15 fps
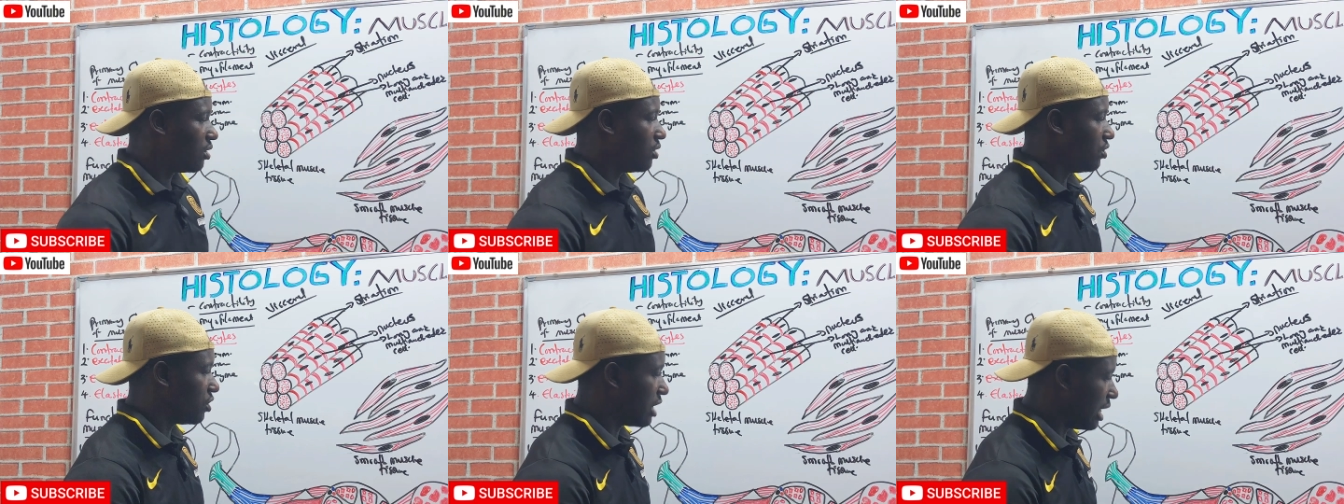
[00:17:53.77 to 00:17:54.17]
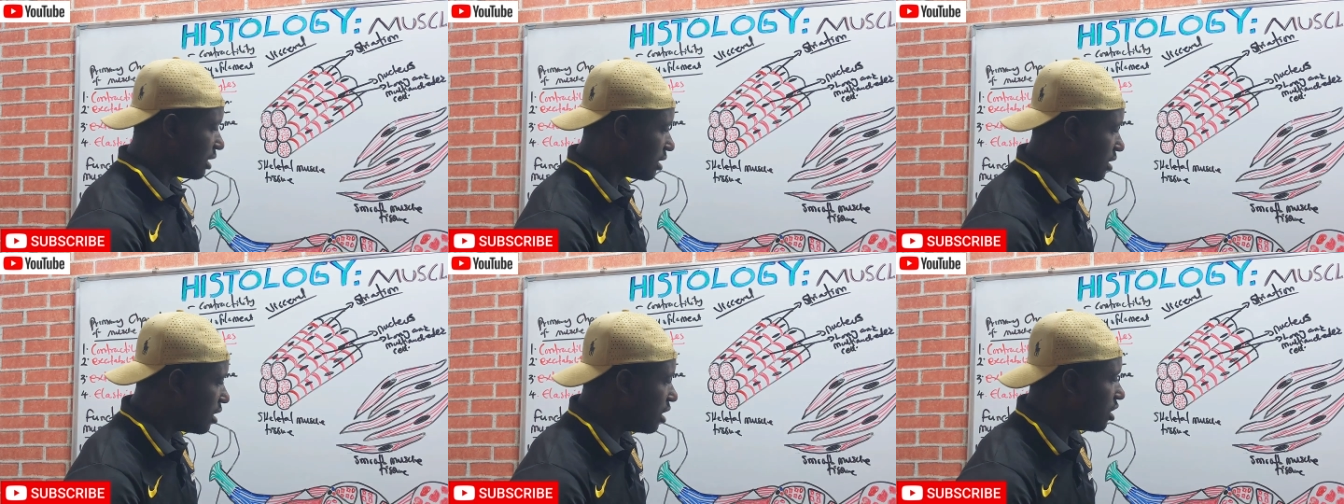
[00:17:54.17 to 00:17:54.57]
You
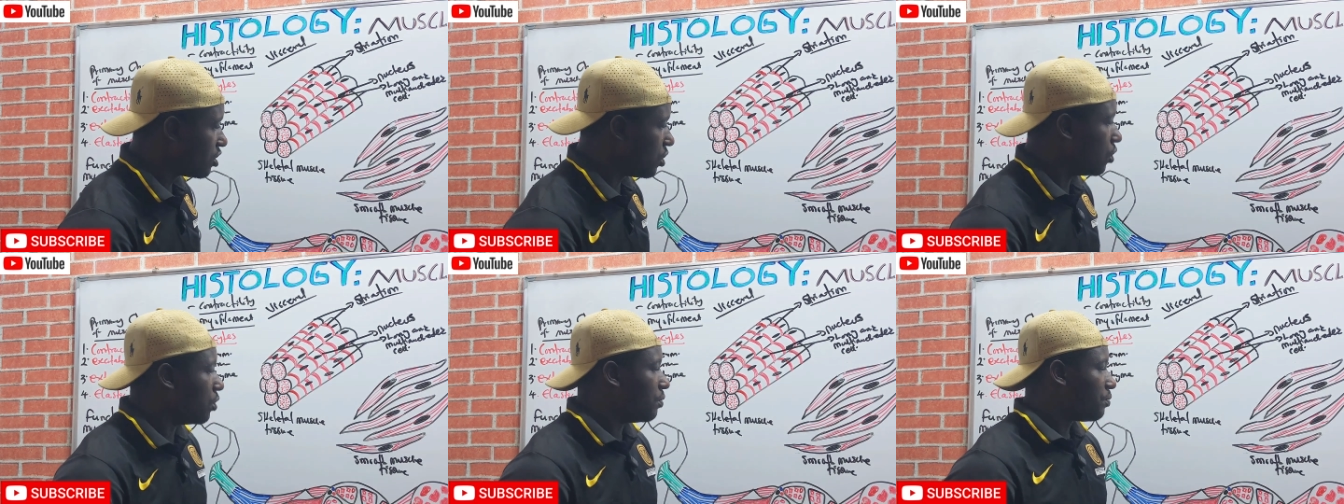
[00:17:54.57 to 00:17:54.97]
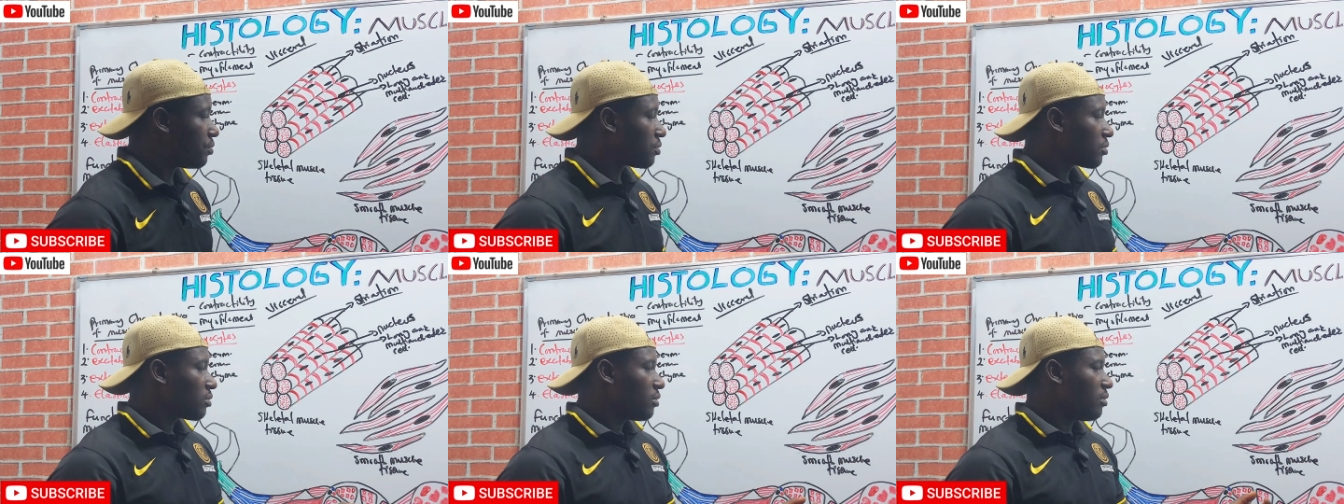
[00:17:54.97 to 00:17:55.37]
get? So
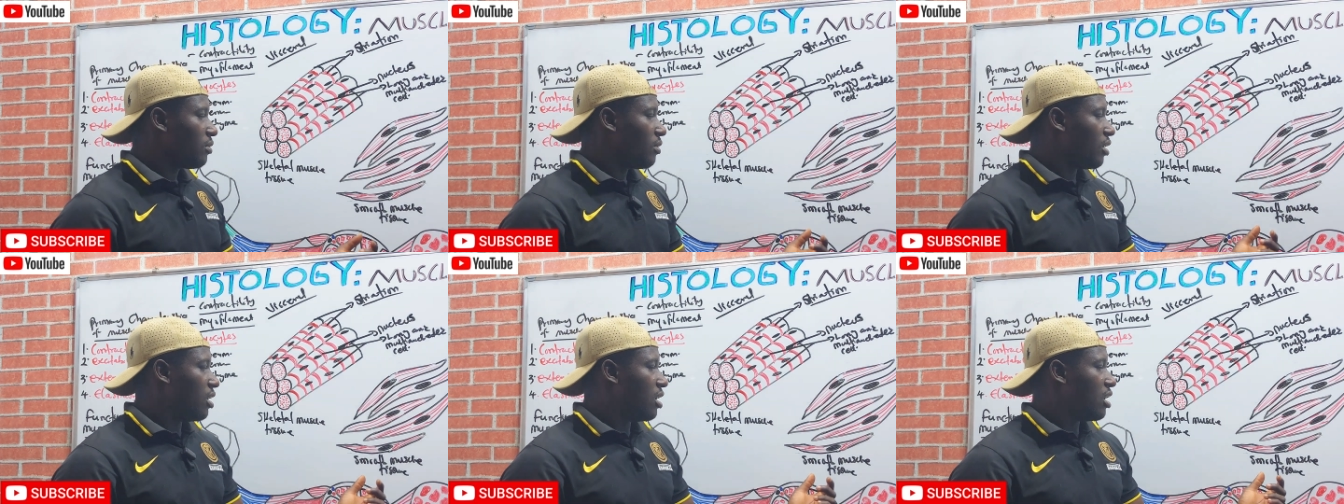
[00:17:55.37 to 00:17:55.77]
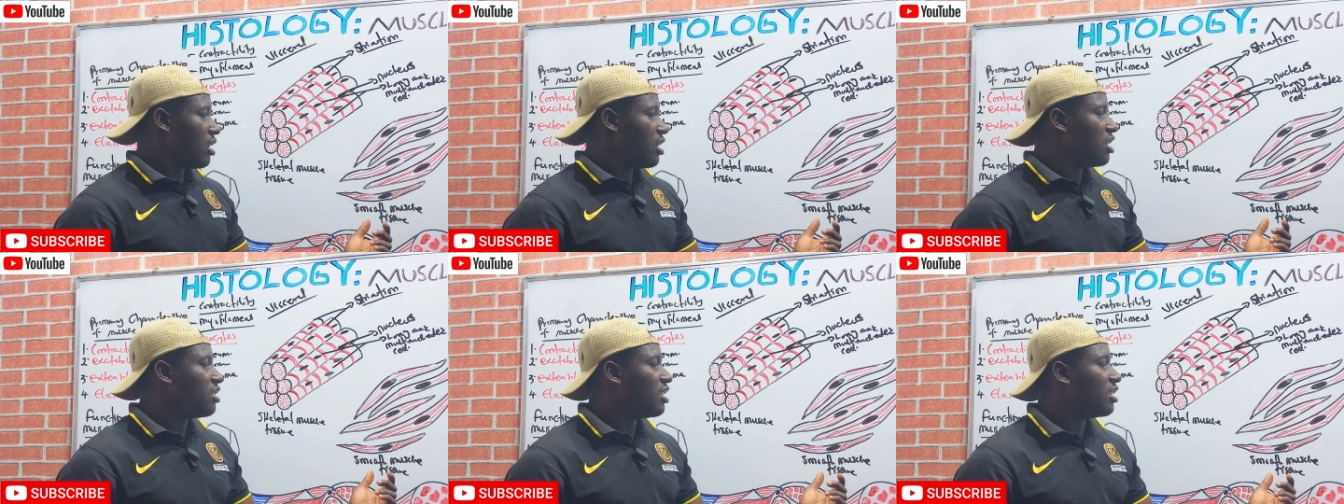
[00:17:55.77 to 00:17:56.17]

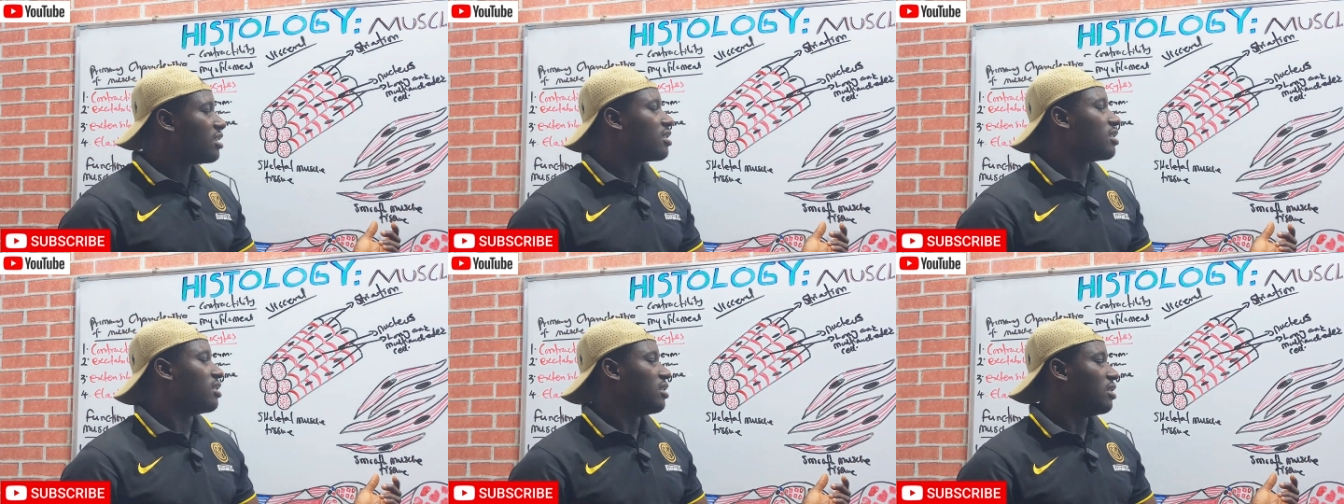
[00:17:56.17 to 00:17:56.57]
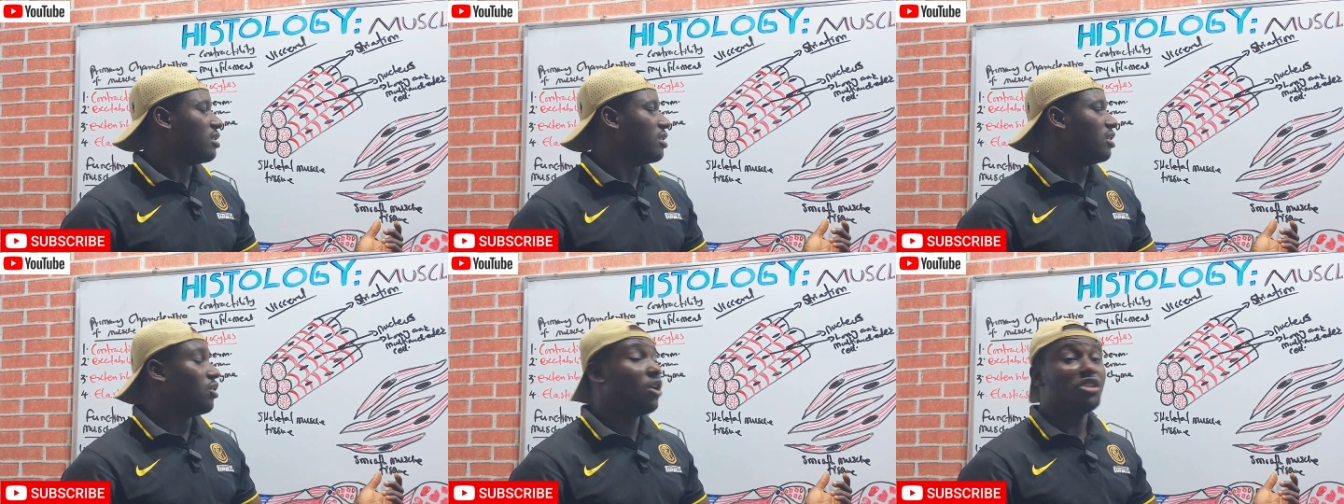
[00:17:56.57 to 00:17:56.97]
it is
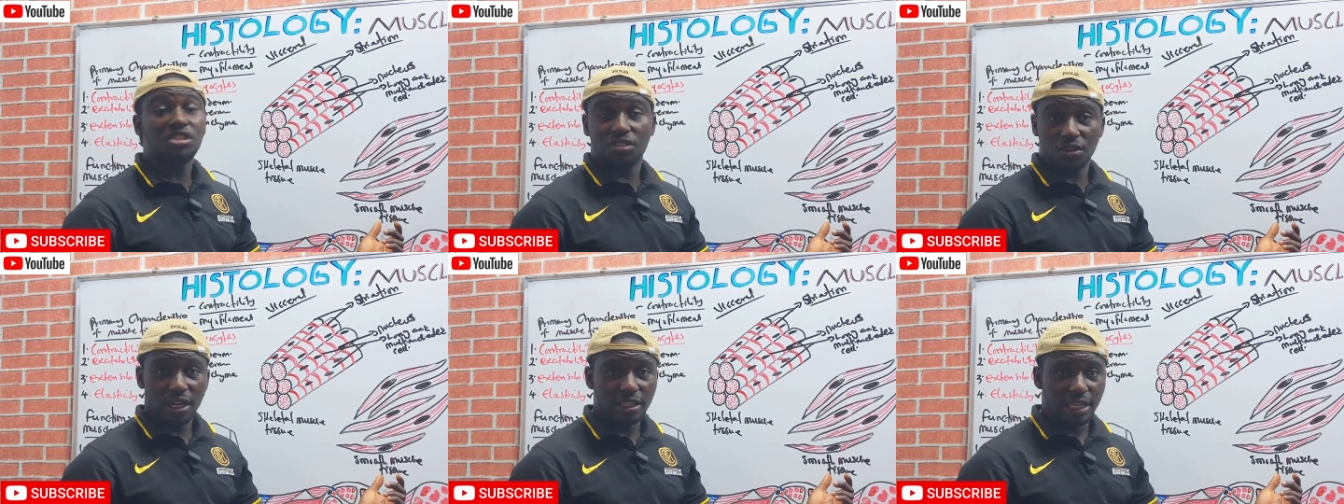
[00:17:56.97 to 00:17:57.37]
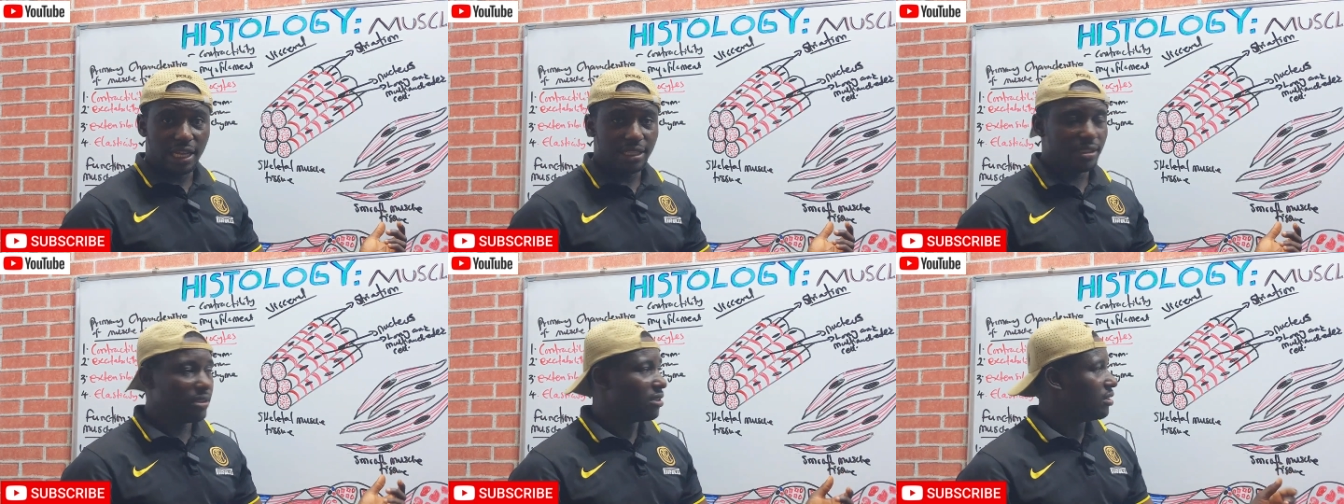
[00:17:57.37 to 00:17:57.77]

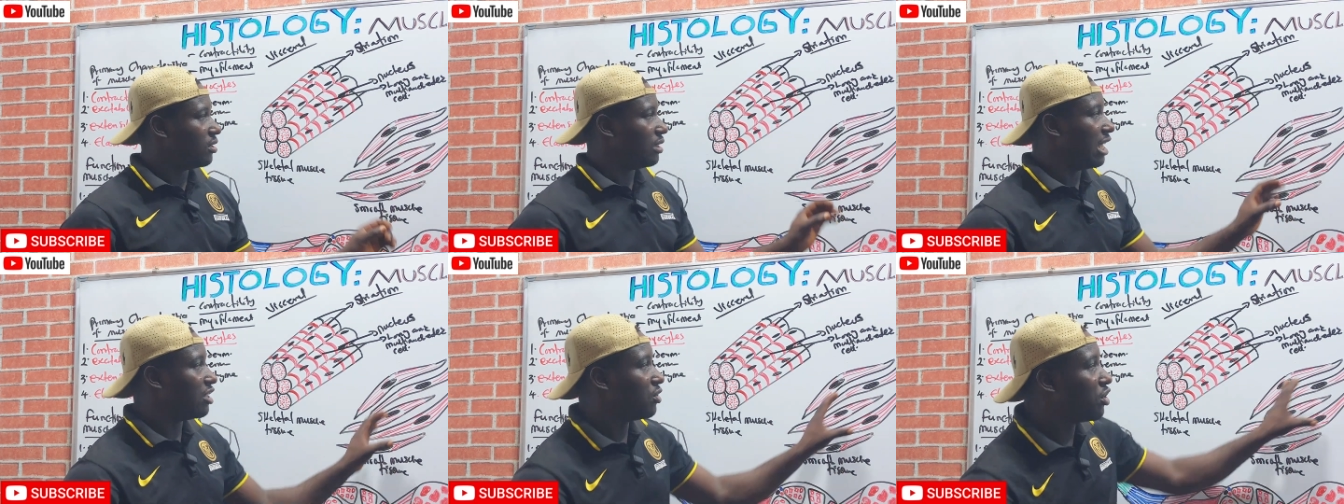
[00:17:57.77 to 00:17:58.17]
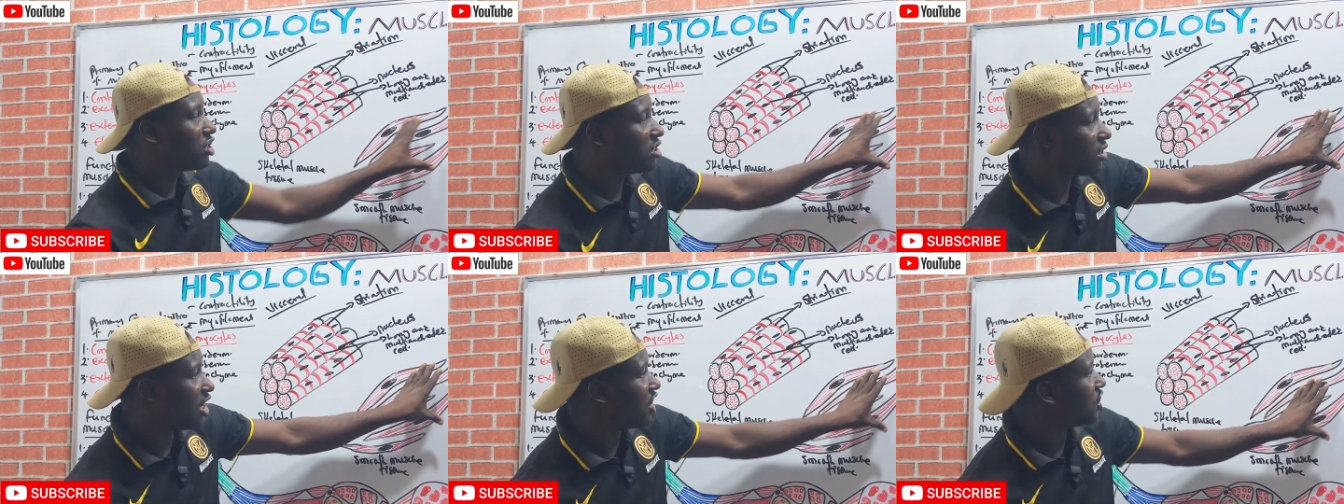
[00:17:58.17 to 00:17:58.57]
non-striated. There's no
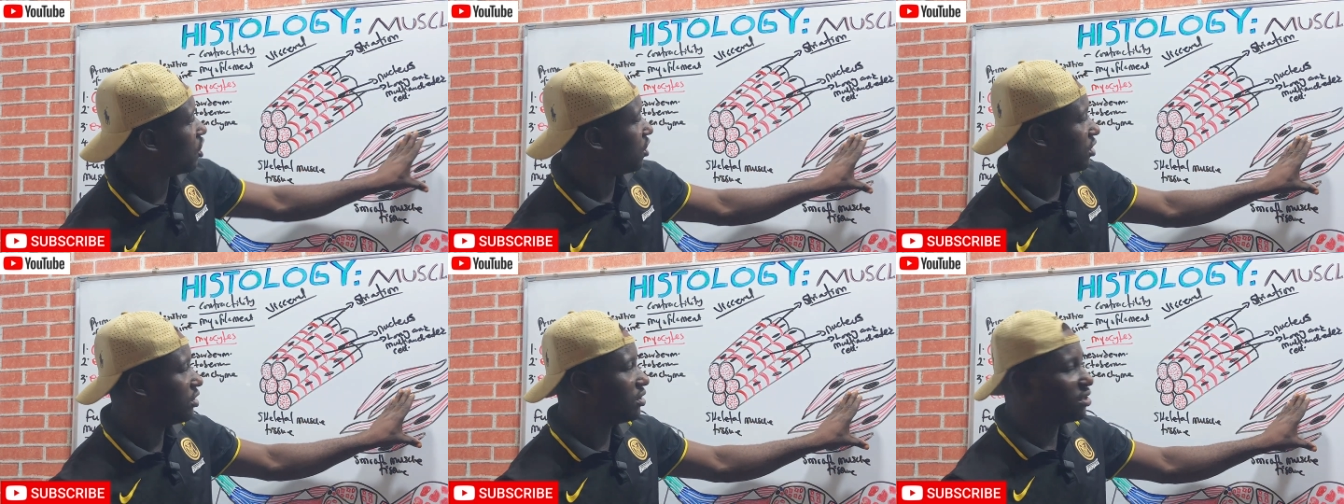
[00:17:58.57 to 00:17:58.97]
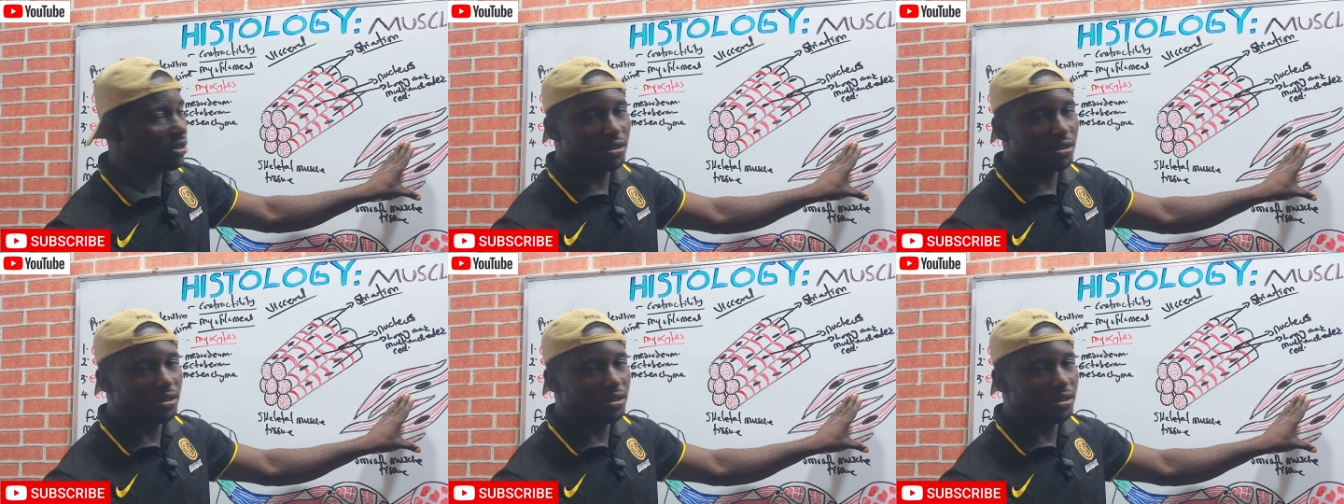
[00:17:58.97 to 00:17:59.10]
striation.